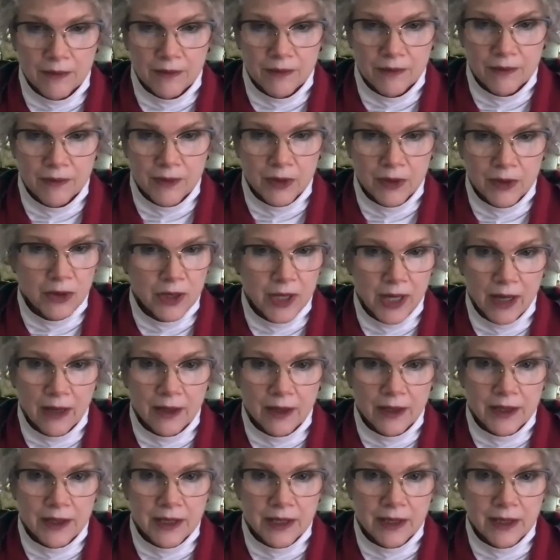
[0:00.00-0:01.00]
In
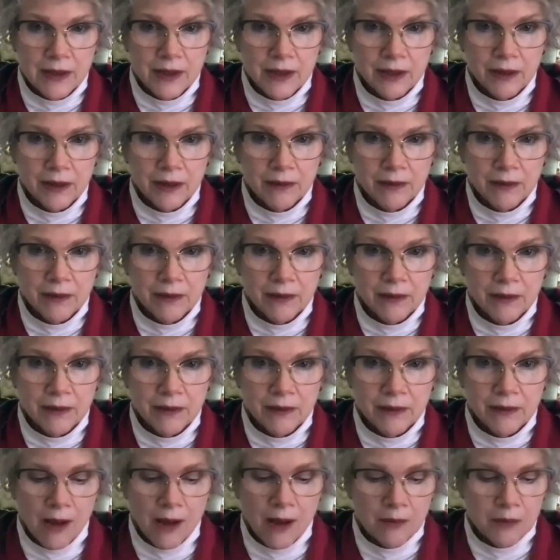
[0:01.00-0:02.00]
reality, there may
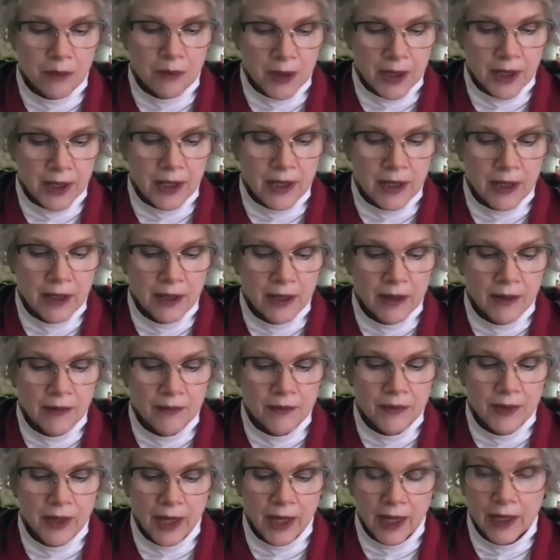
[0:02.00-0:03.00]
not be
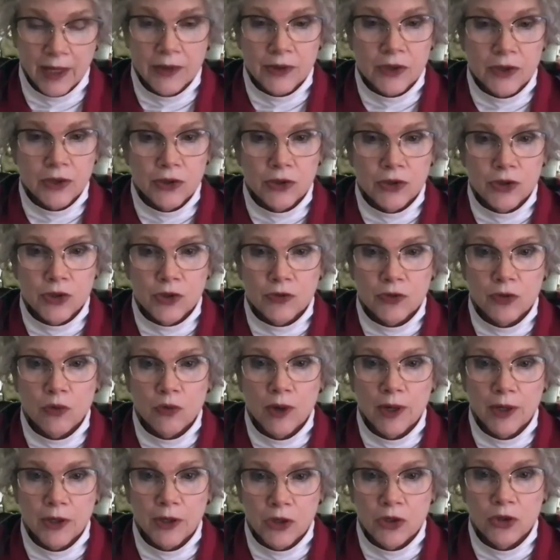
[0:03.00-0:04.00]
answers for
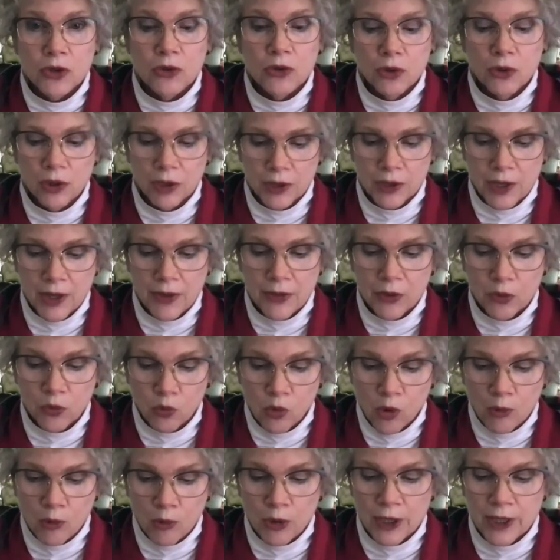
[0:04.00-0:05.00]
why you or another
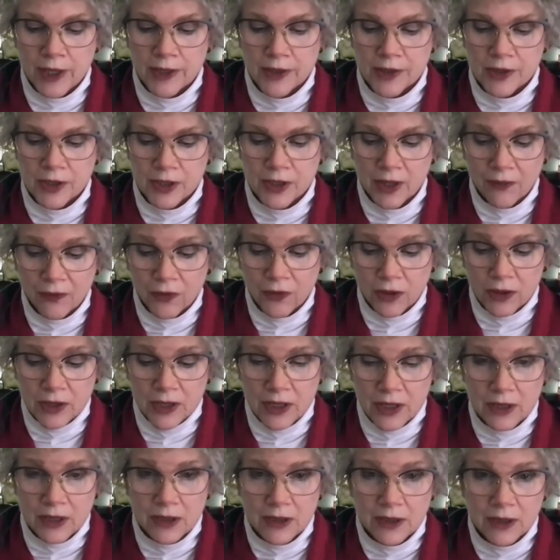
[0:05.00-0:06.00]
woman has suffered
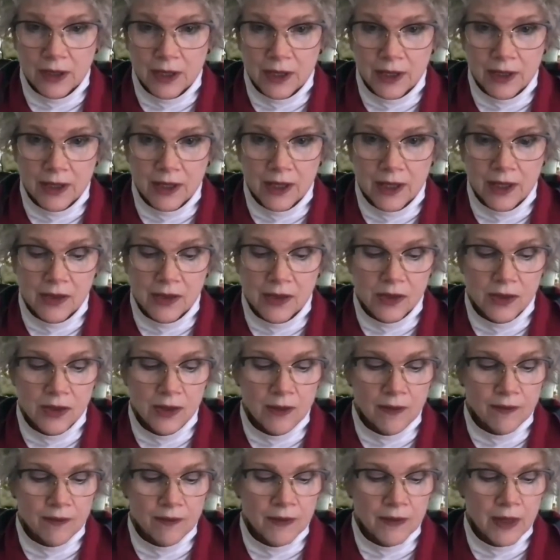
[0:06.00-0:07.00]
like this.
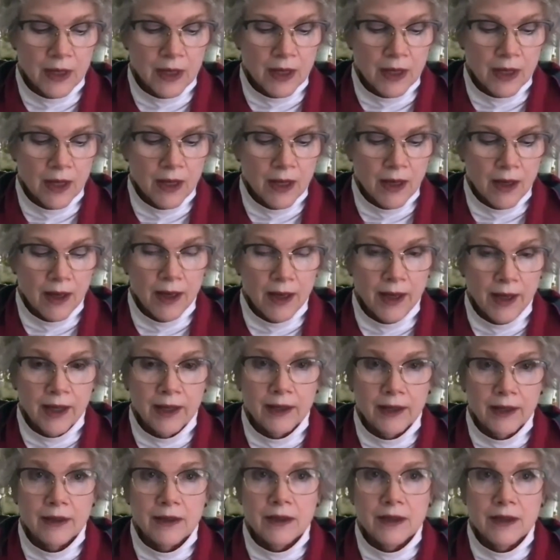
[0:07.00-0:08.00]

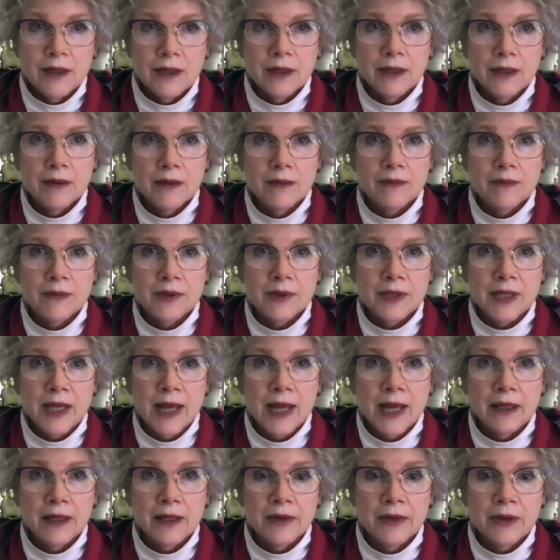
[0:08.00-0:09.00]
And
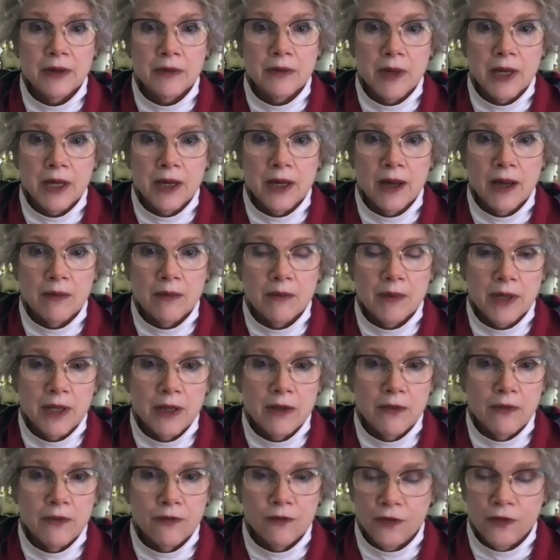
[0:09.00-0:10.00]
sadly, there may not be
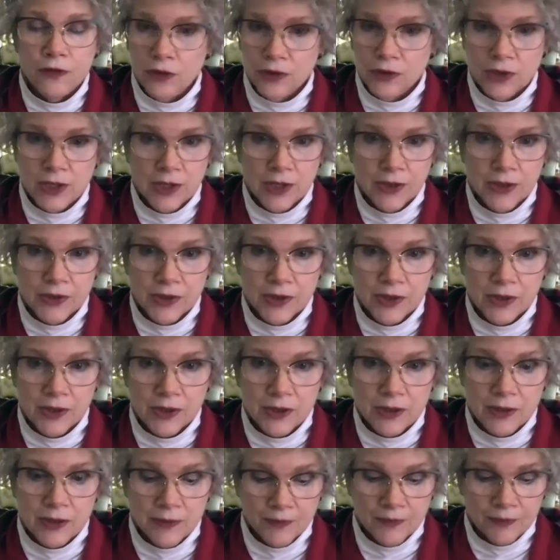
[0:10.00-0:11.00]
full
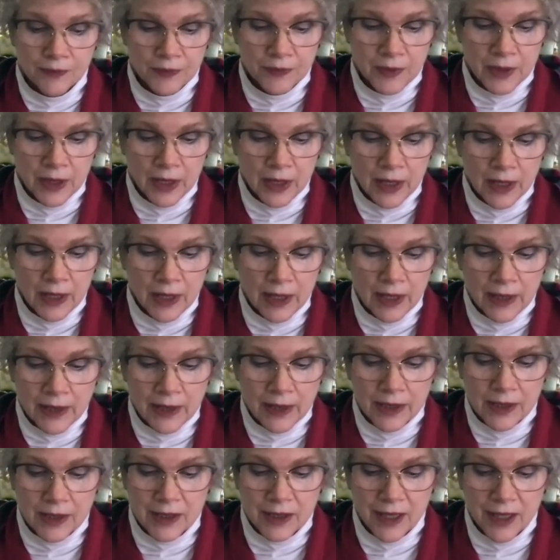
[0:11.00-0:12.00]
justice in
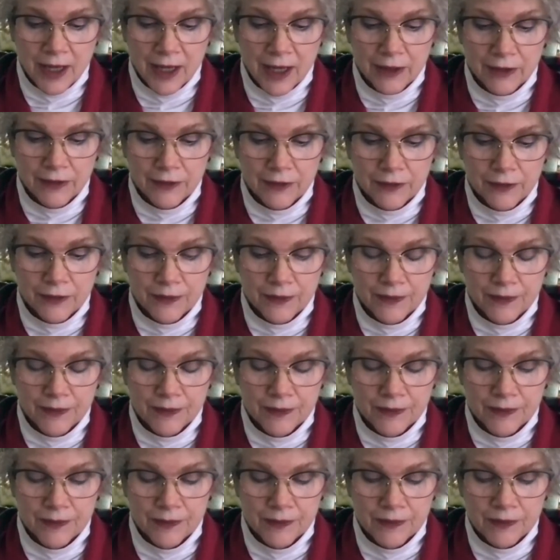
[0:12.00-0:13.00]
this life,
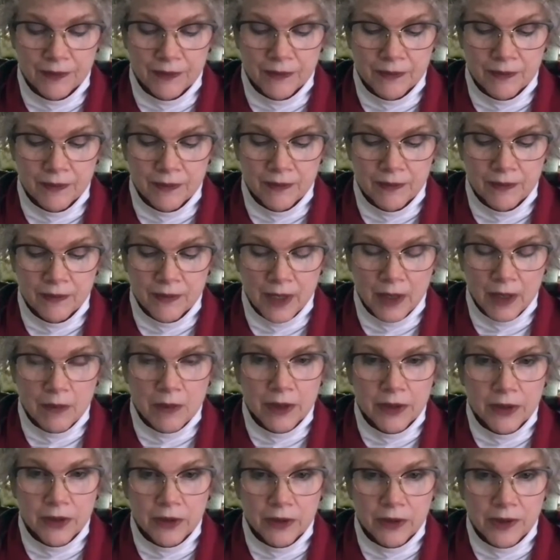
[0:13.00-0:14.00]

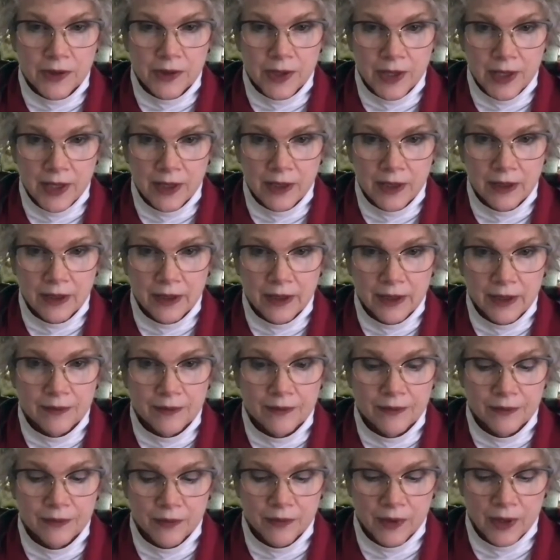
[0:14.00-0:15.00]
but there is healing
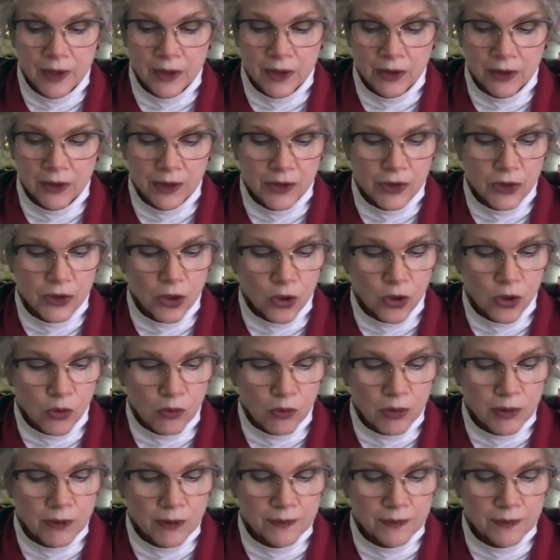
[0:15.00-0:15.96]
and there is hope.